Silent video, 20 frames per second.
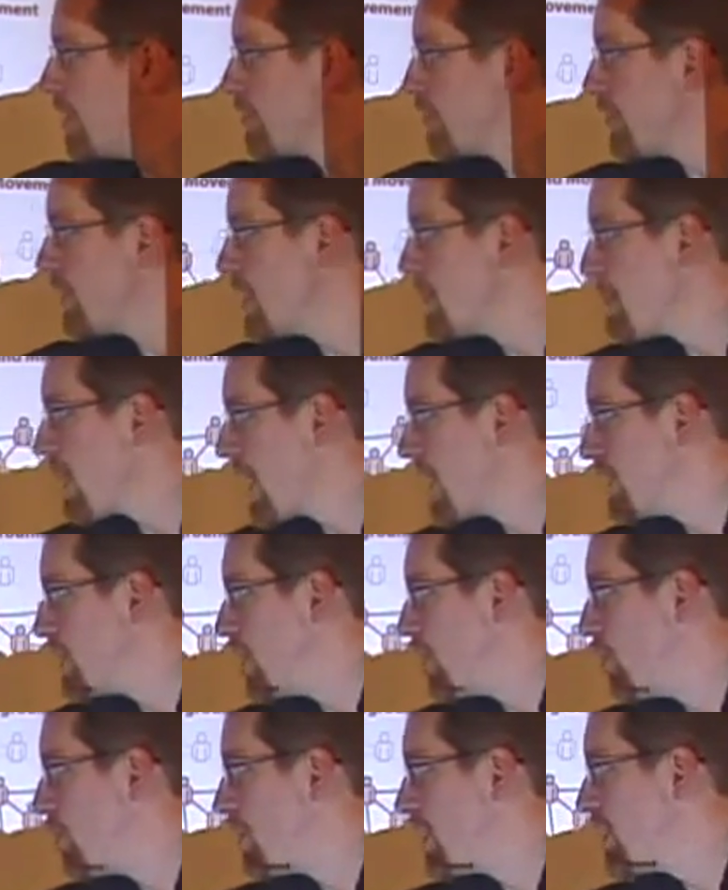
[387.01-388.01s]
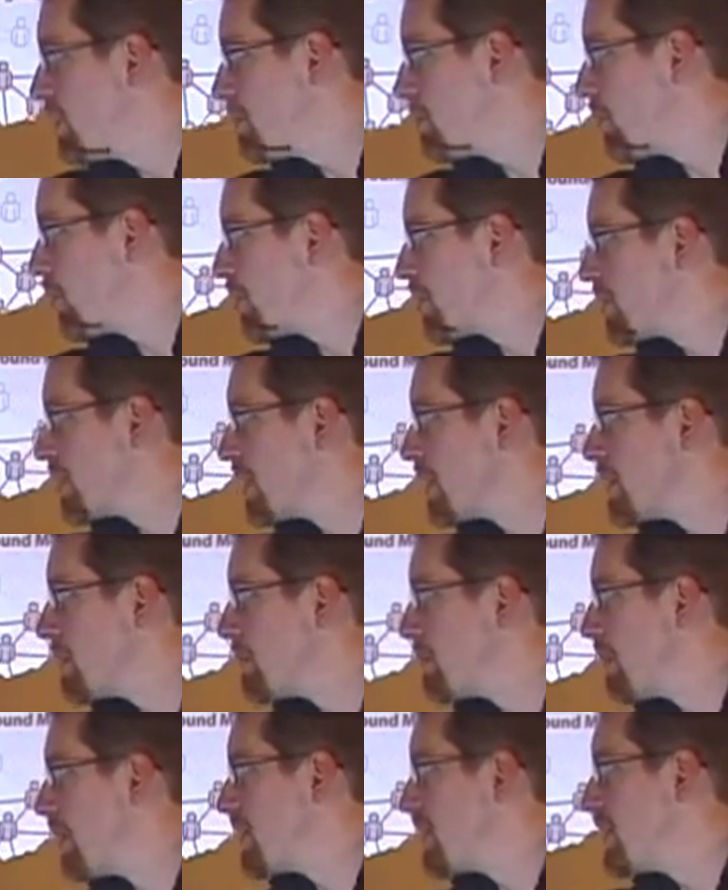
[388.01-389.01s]
So they might know this
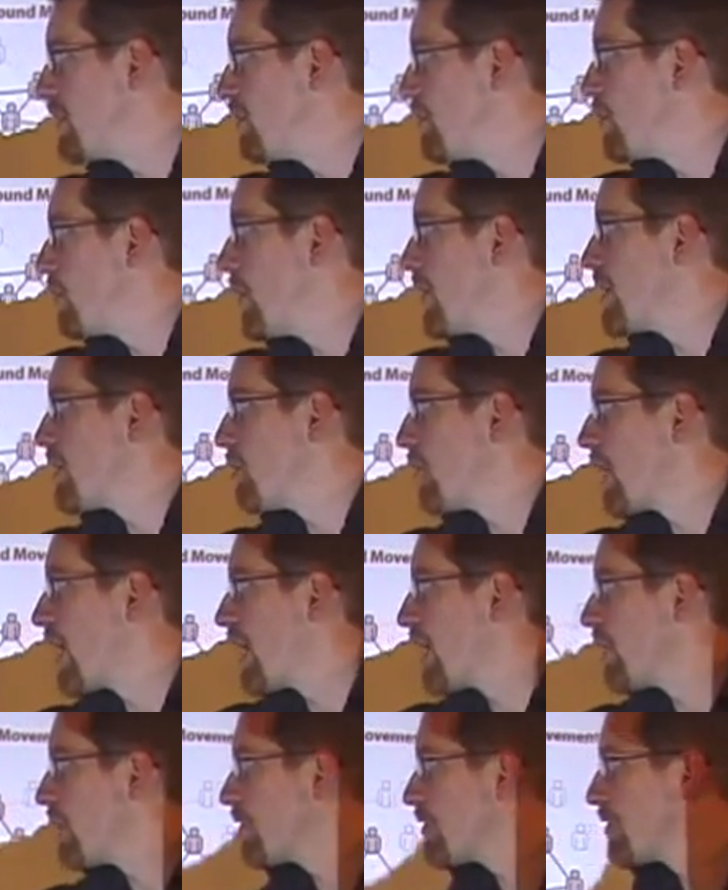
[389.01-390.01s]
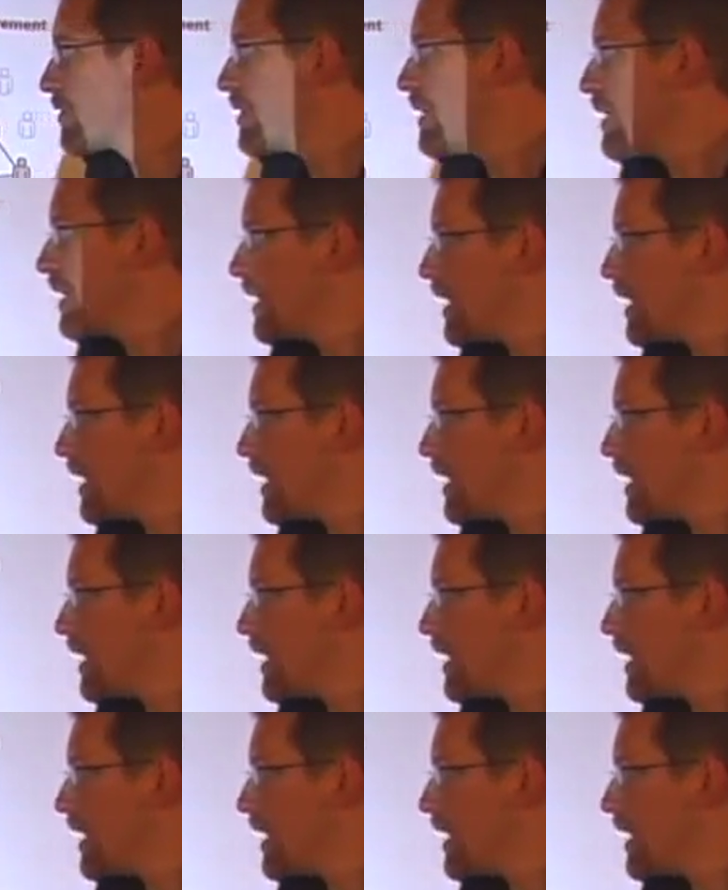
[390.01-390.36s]
person, but they don't know anyone else.